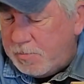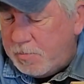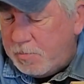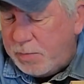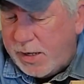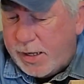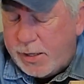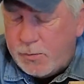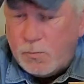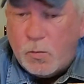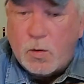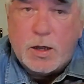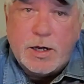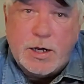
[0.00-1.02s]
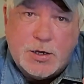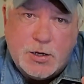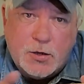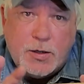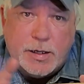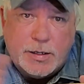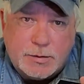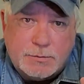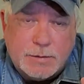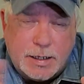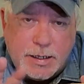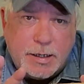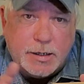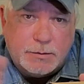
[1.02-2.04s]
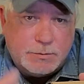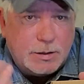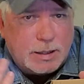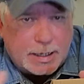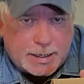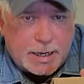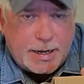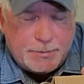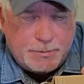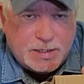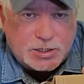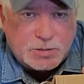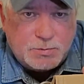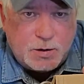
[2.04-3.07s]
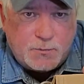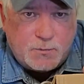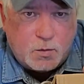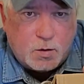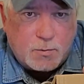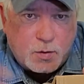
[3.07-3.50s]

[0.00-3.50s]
but we're going to do it, like I mentioned before,